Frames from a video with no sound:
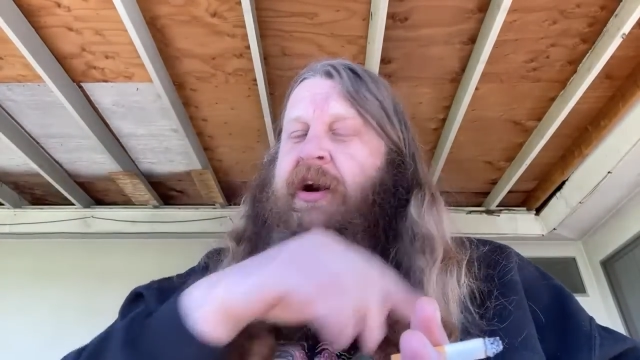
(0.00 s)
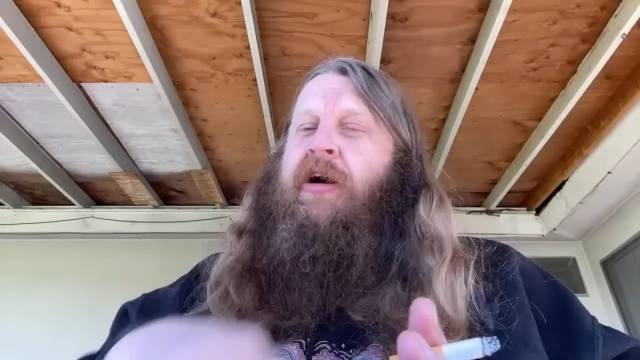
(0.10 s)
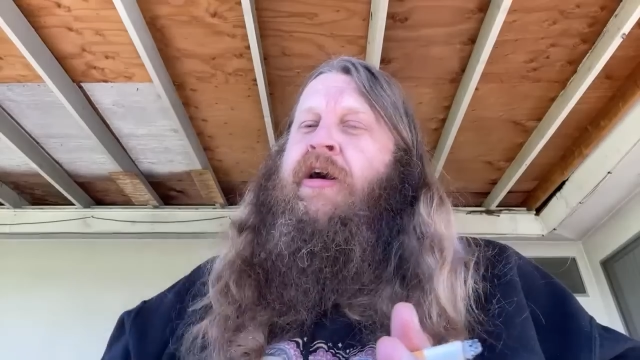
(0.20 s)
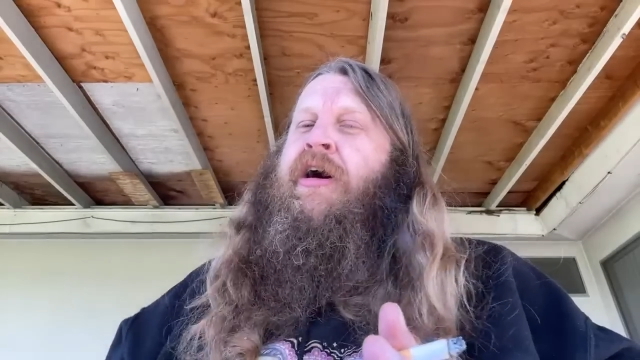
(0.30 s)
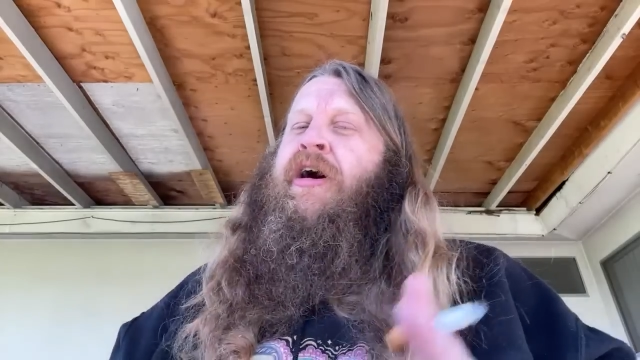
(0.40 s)

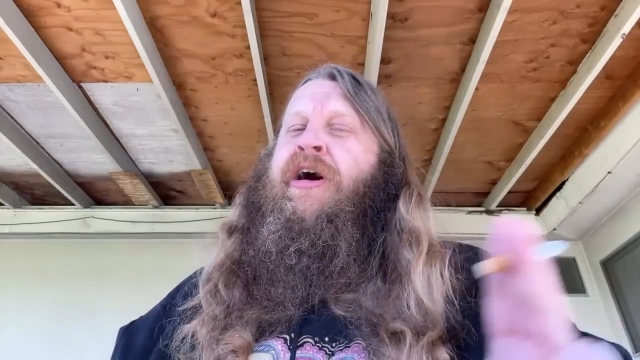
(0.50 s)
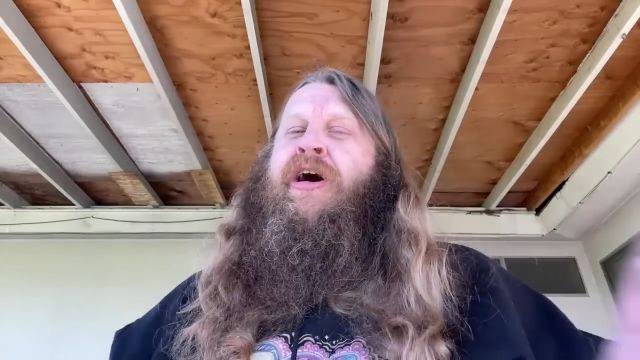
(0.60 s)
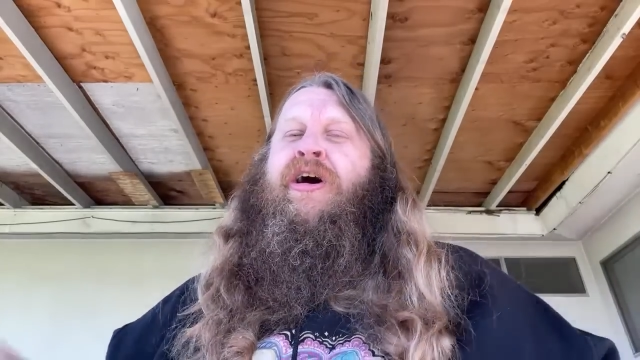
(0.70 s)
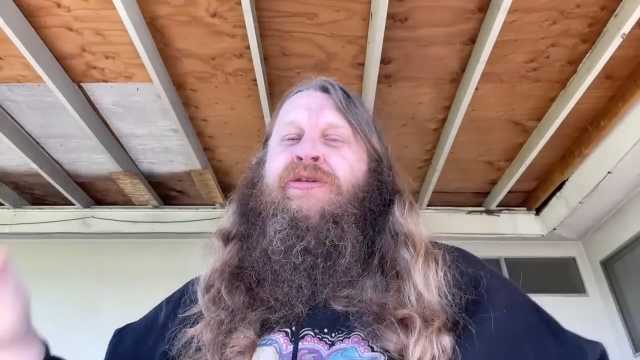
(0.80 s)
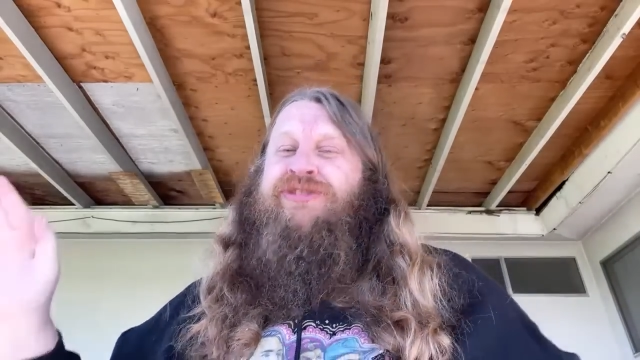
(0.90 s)

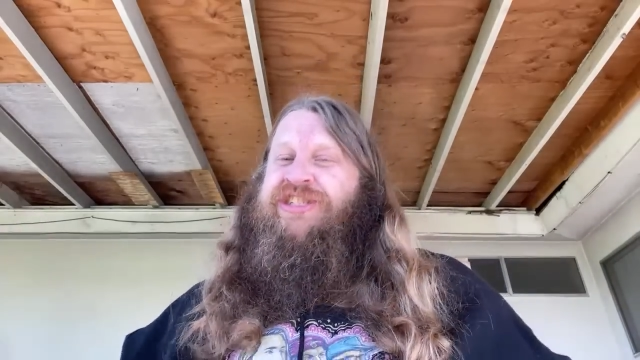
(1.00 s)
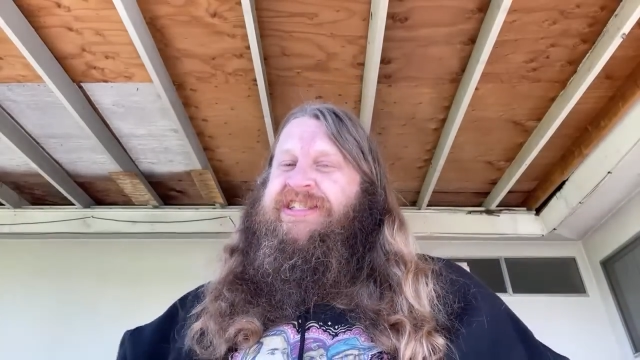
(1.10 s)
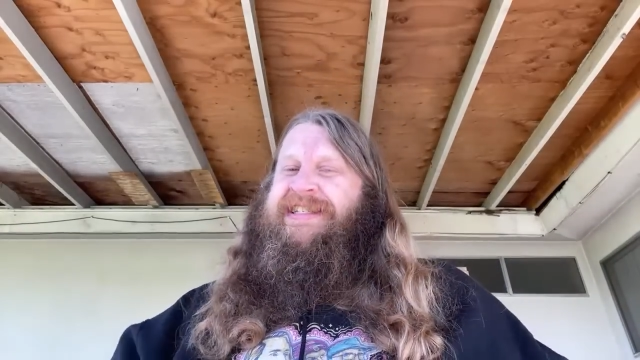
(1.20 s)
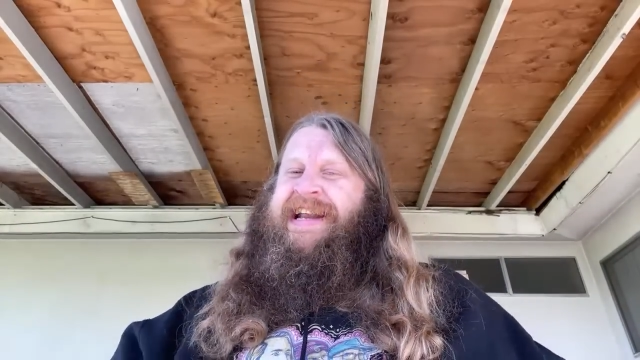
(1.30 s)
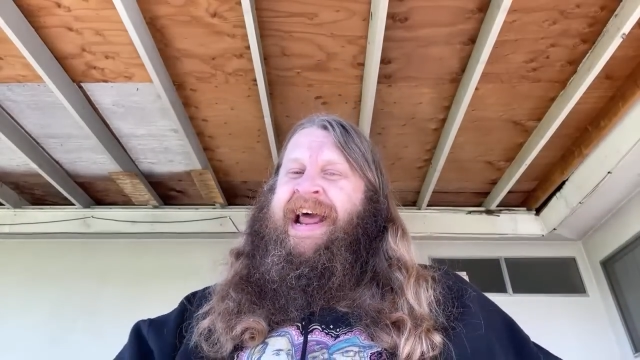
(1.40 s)
Oh,
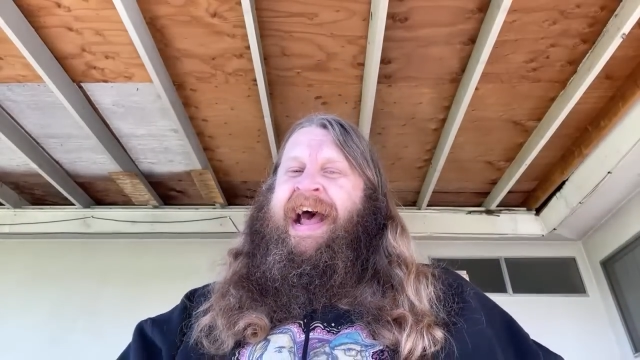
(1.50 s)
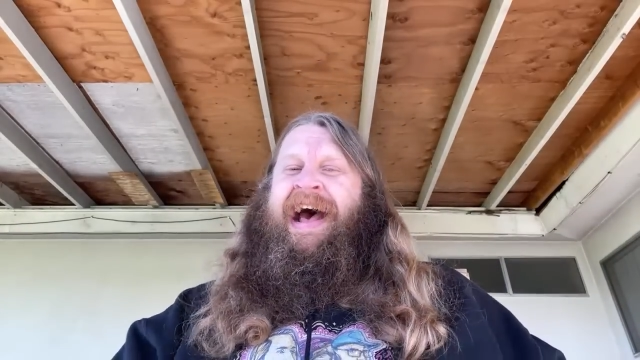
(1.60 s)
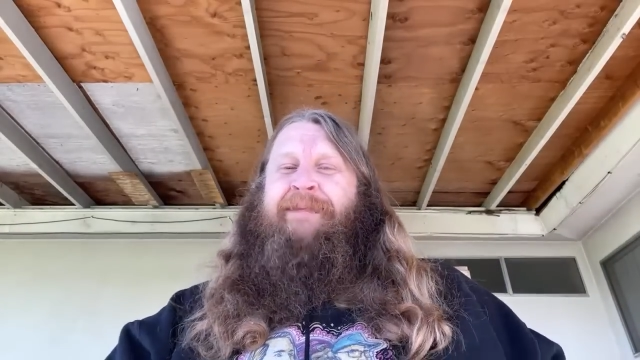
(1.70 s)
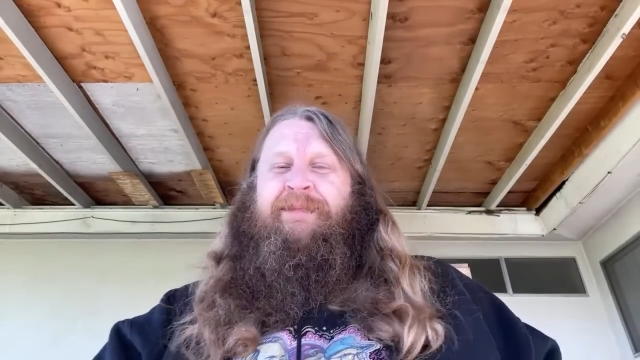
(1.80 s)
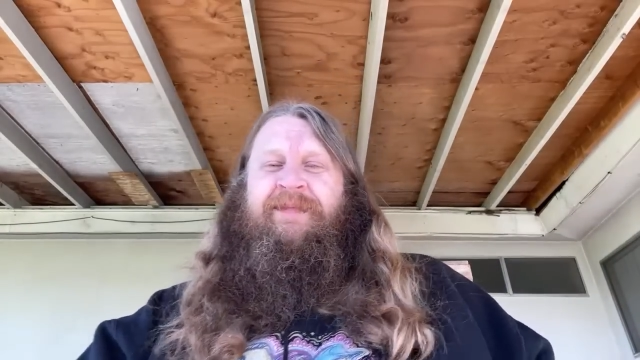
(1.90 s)

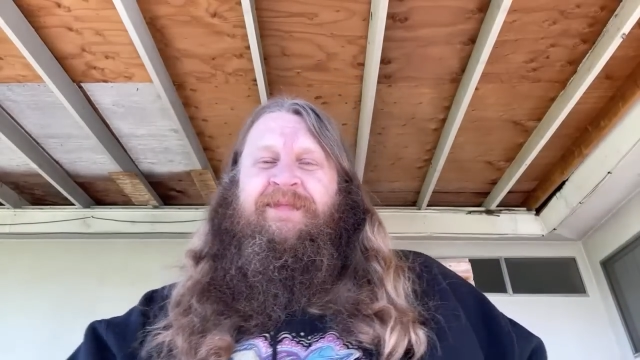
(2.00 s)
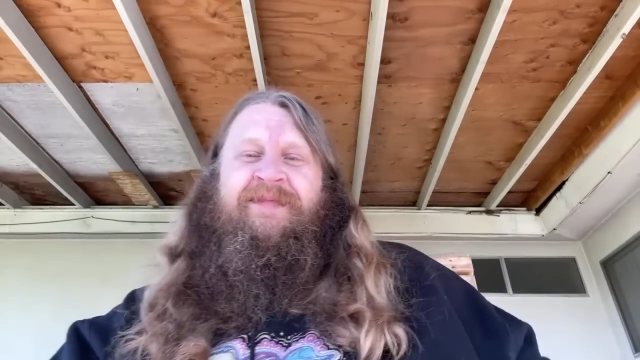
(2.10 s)
snap.